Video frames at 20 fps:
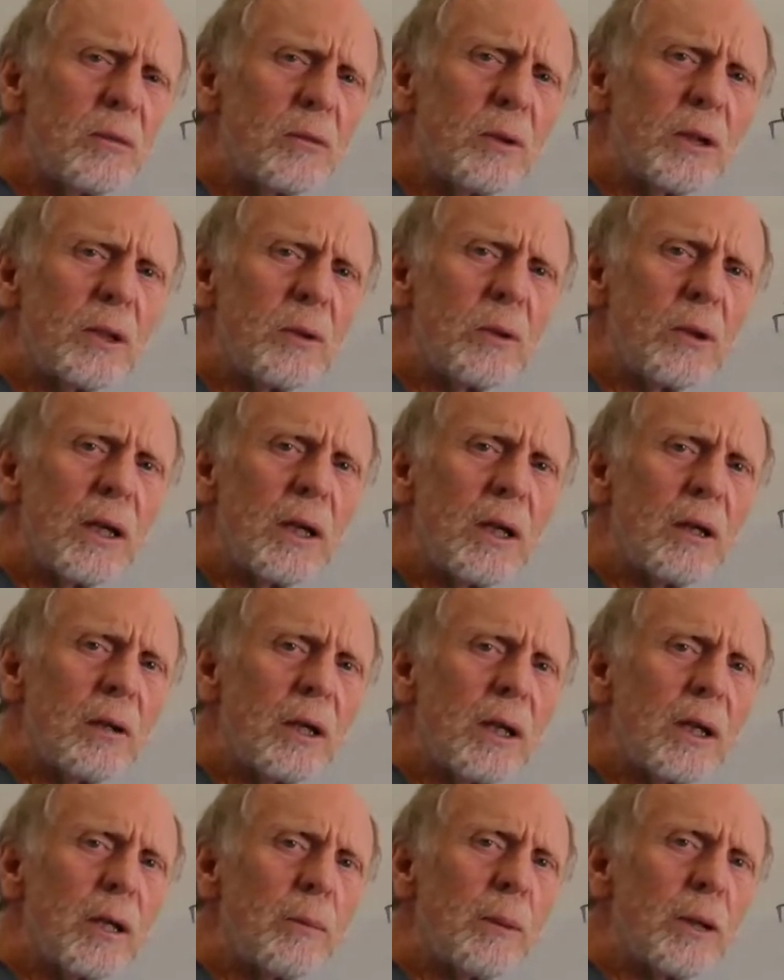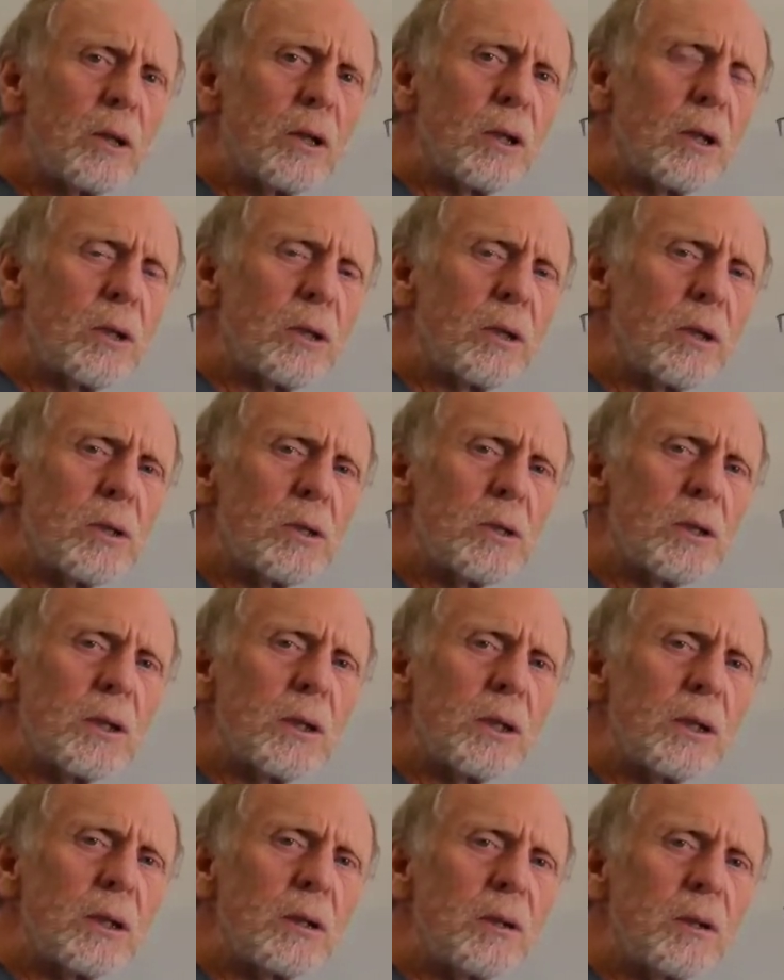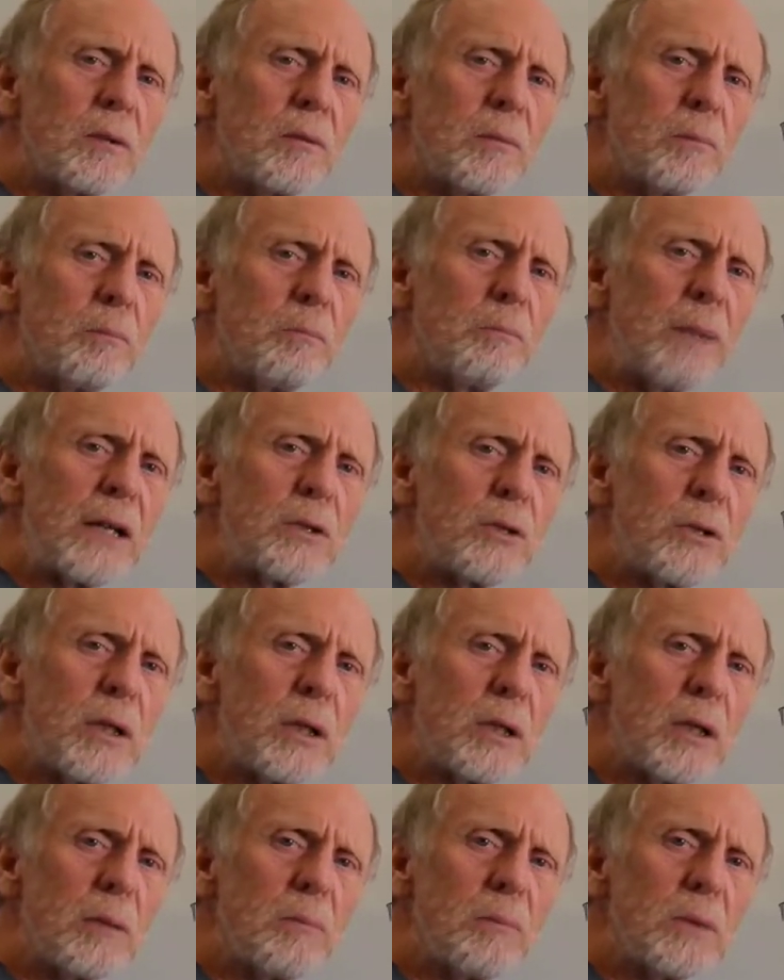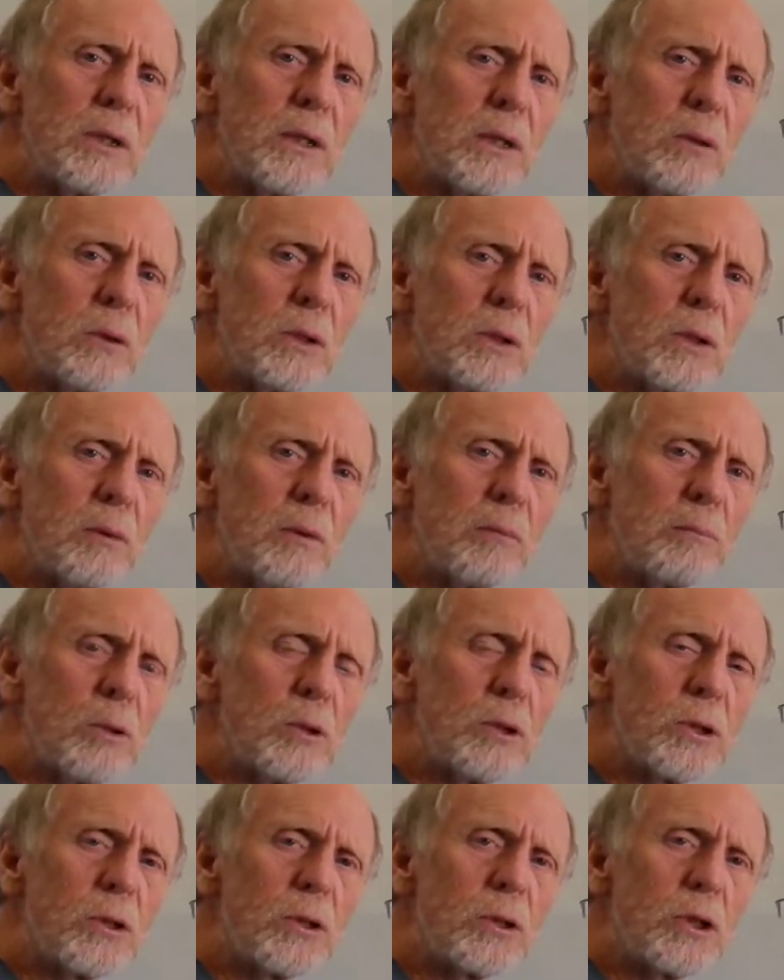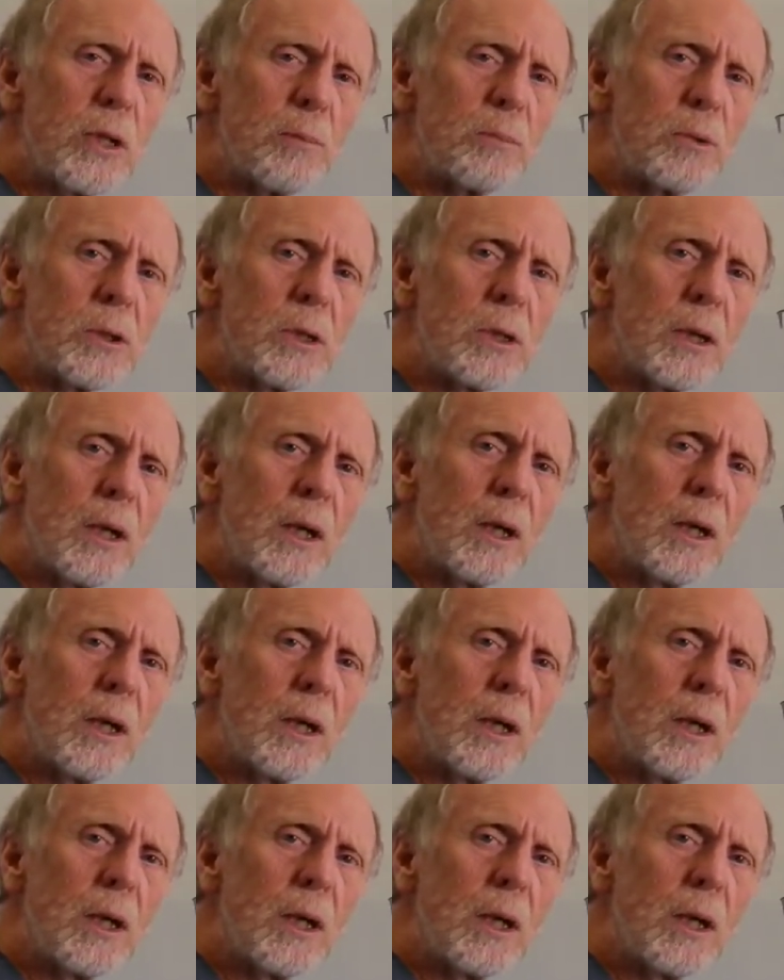Well, all I care about cod is uh, battering it up and eating with a portion of chips.